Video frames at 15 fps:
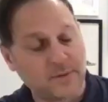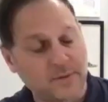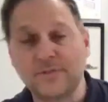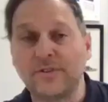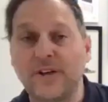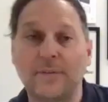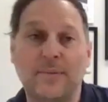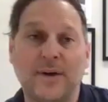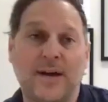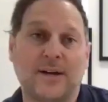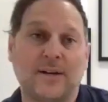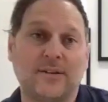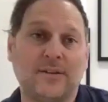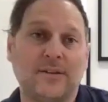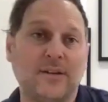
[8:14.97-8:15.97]
it comes flat
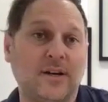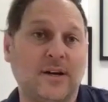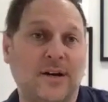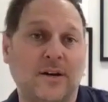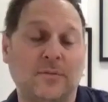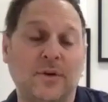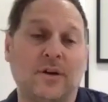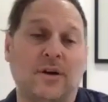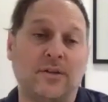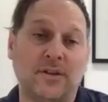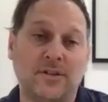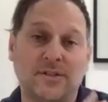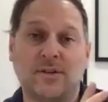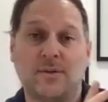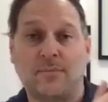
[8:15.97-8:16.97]
packed. We call
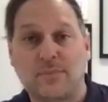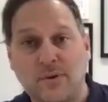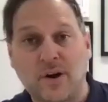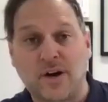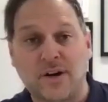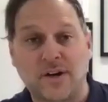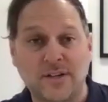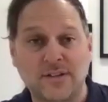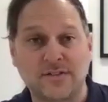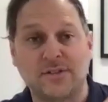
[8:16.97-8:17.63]
this a product.